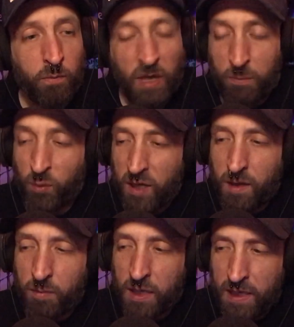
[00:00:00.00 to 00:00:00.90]
But I
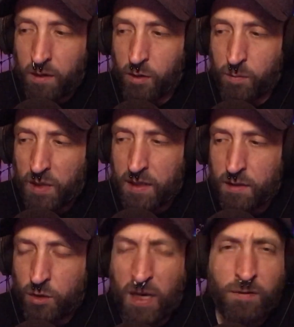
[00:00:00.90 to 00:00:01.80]
bring up Hitler
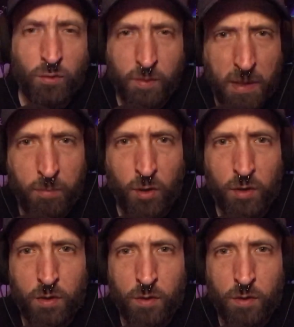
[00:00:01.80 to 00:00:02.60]
because you have to remember.